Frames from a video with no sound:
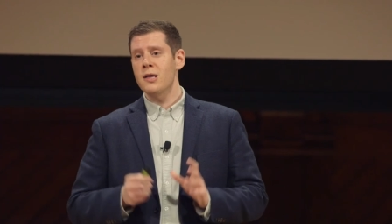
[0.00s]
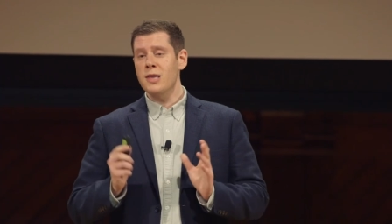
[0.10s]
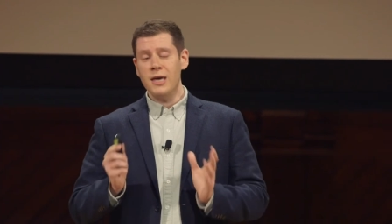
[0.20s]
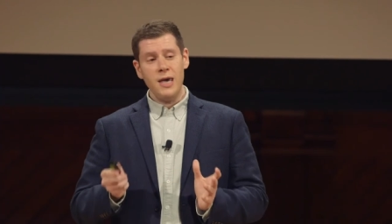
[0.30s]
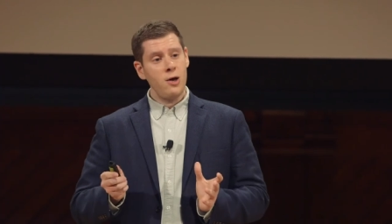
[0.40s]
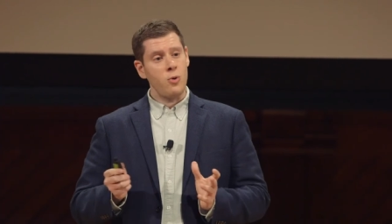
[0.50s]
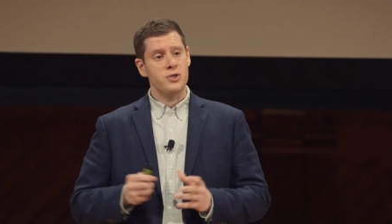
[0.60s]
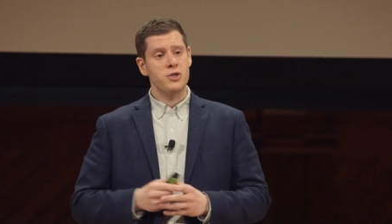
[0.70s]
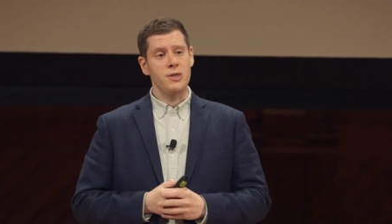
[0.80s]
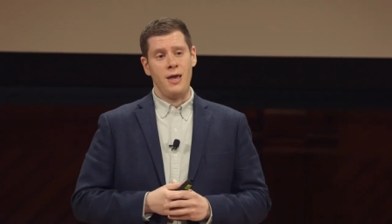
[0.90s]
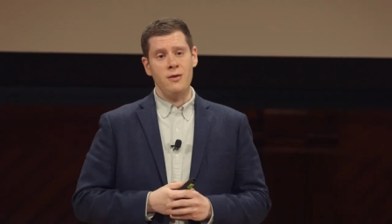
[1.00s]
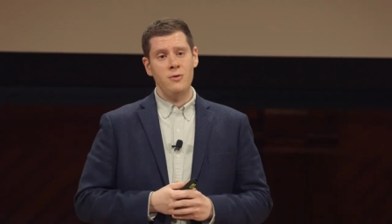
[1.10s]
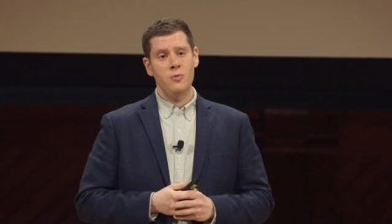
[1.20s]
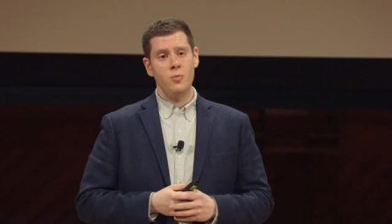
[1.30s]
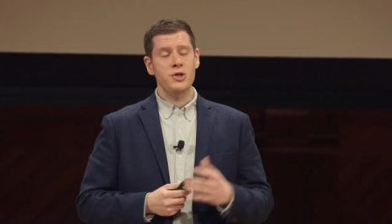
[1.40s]
The key question then,
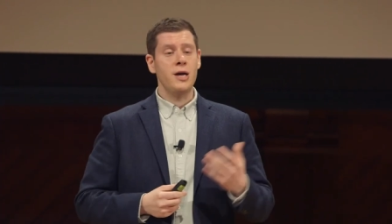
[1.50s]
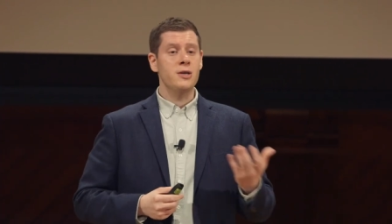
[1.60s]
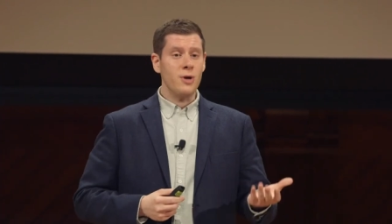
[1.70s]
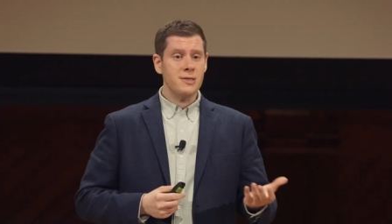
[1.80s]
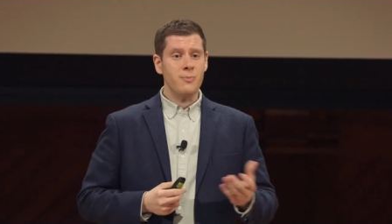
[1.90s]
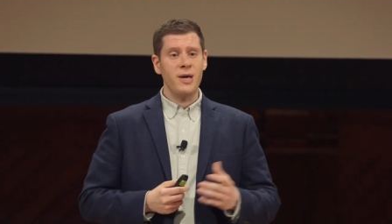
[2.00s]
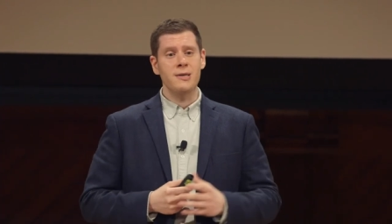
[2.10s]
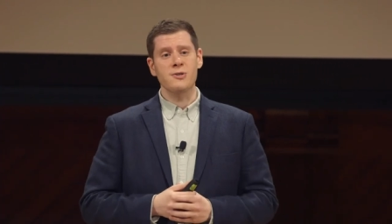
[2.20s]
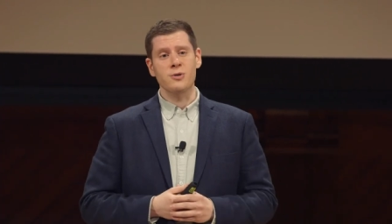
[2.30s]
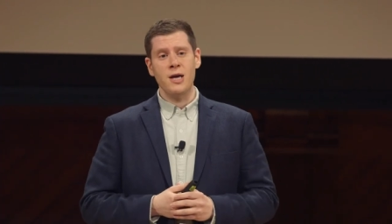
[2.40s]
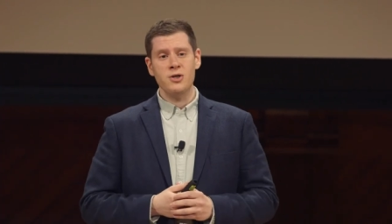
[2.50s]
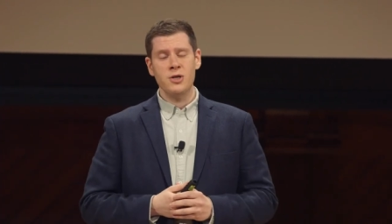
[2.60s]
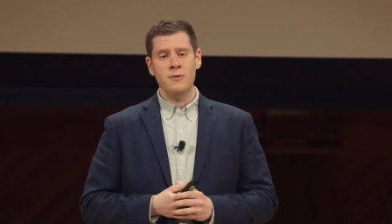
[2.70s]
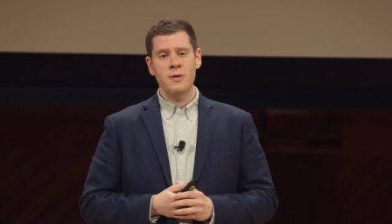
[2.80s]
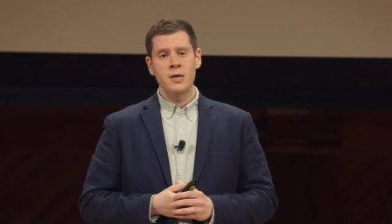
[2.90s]
which I address in my
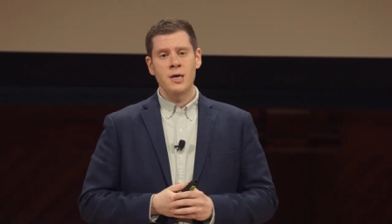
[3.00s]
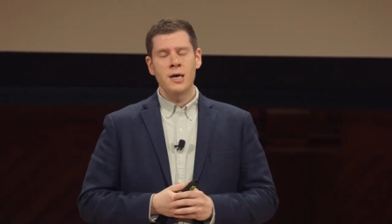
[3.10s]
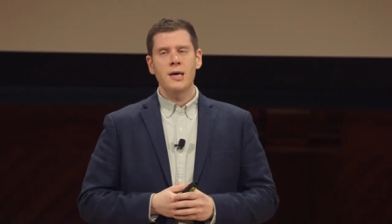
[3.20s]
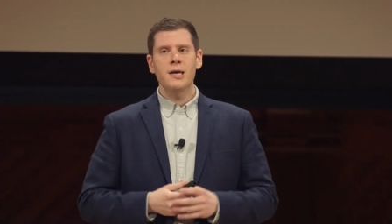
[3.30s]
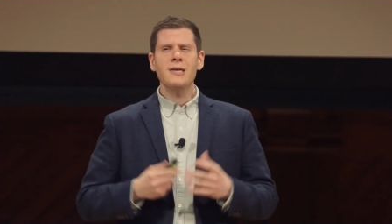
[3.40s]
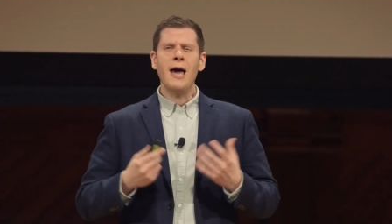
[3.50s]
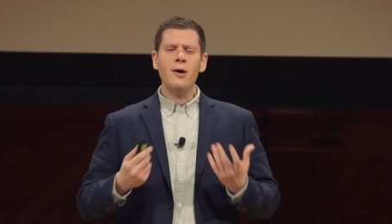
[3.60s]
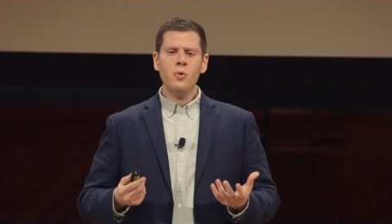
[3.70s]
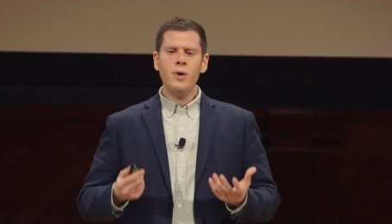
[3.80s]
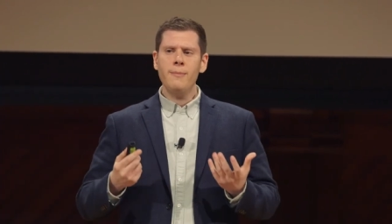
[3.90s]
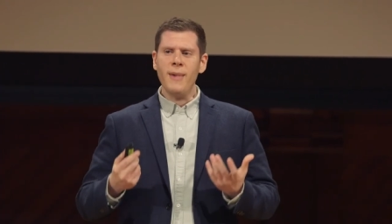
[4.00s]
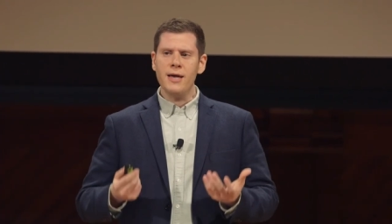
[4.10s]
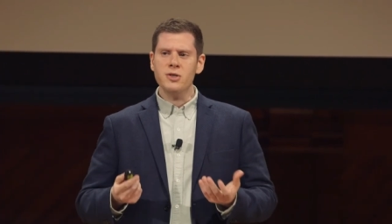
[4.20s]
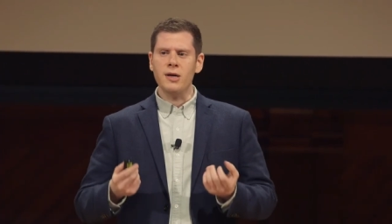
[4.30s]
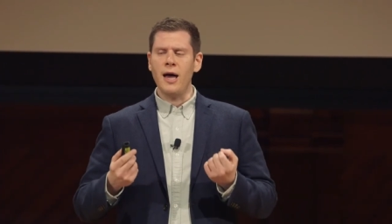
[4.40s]
dissertation, is how do we
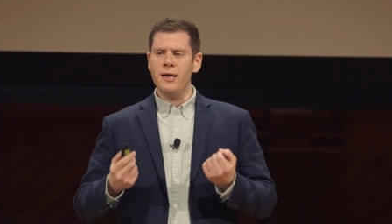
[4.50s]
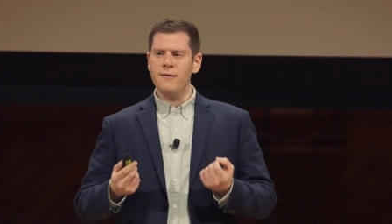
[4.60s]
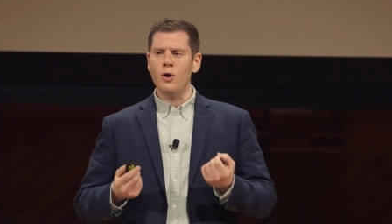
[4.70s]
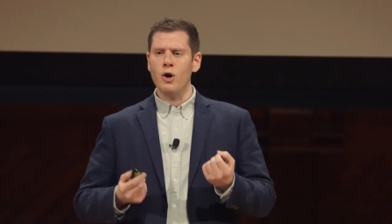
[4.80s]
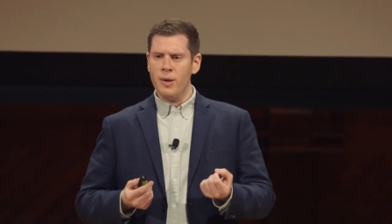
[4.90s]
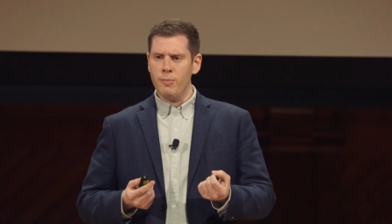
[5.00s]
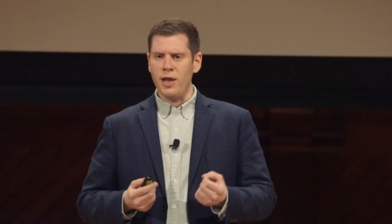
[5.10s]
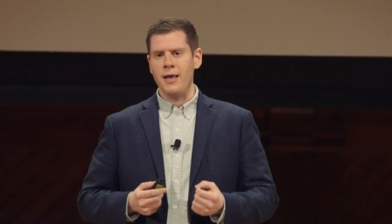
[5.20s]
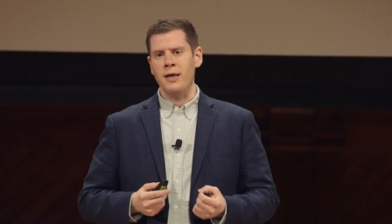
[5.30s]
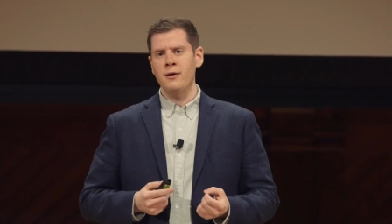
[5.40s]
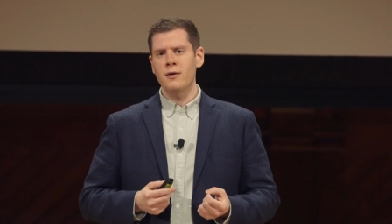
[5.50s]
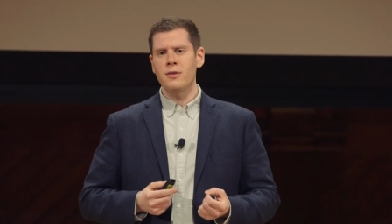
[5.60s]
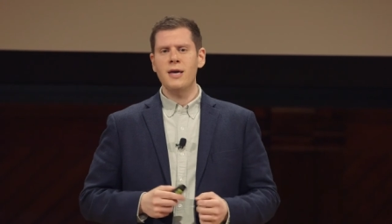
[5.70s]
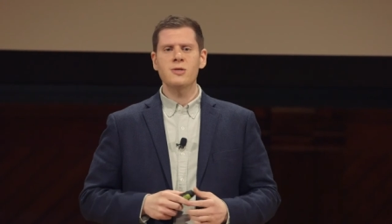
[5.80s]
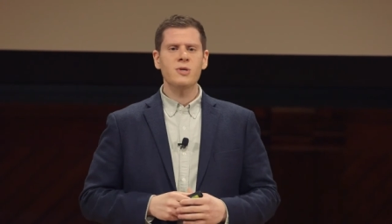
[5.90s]
imagine a kind of urban planning
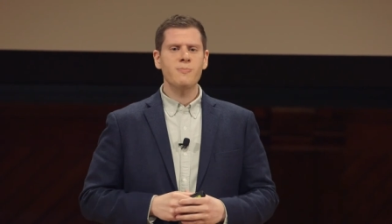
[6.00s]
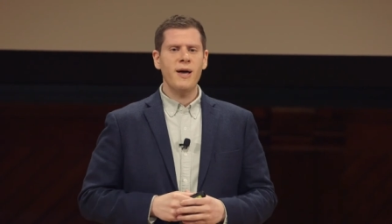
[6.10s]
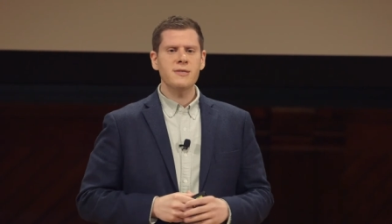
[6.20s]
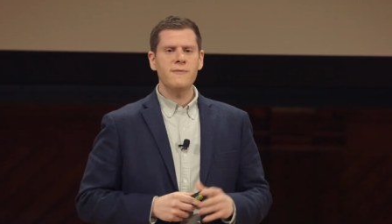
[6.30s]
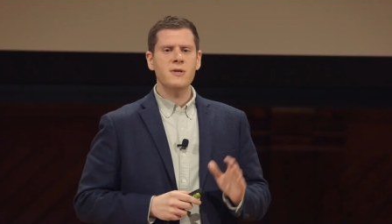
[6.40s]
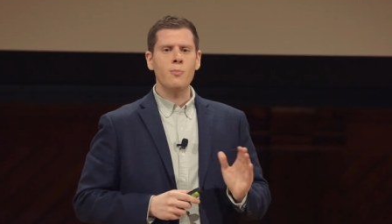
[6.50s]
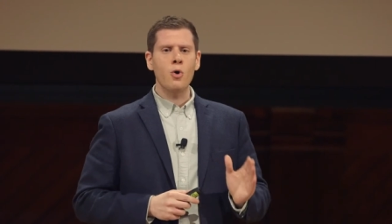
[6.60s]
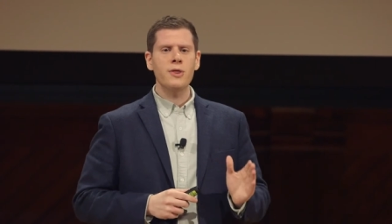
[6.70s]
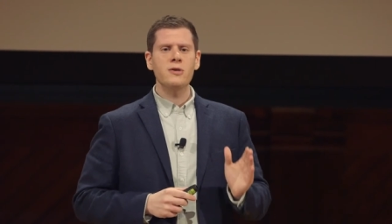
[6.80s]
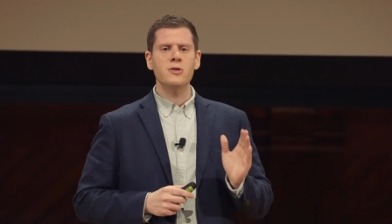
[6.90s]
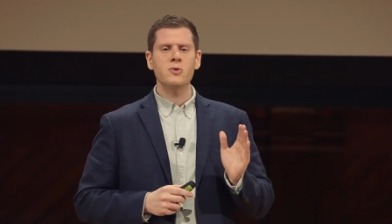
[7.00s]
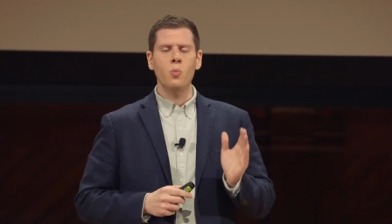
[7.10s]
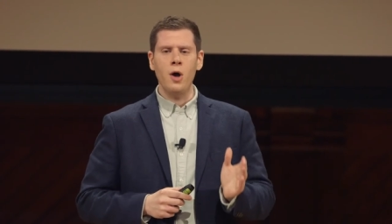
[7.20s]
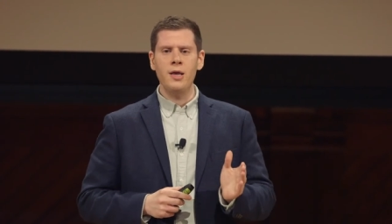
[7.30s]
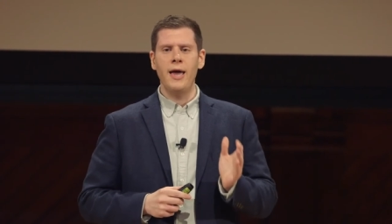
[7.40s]
that is responsive to more than just
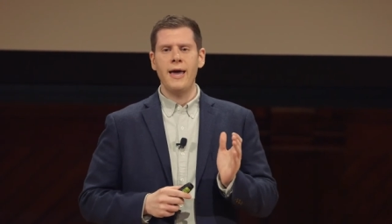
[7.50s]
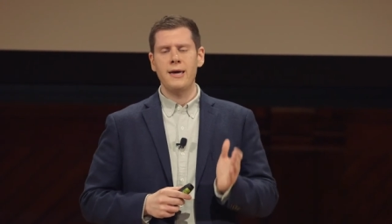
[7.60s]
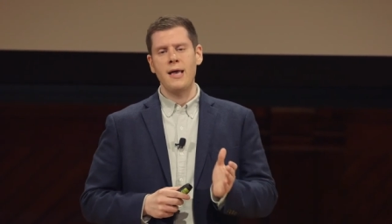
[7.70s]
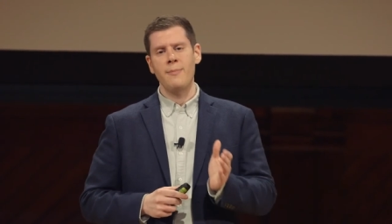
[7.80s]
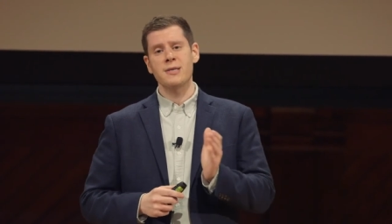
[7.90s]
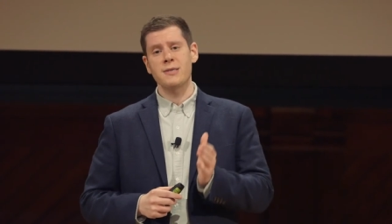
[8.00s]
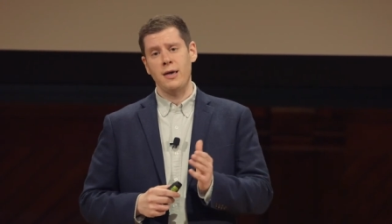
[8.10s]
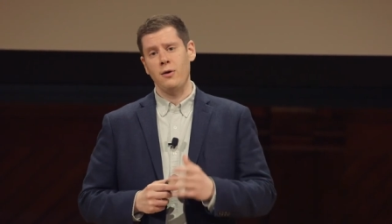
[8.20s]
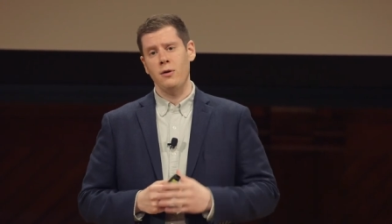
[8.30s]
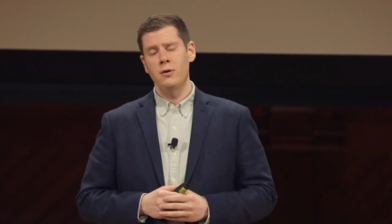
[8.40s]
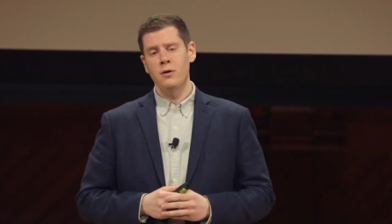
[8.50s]
one economic cycle,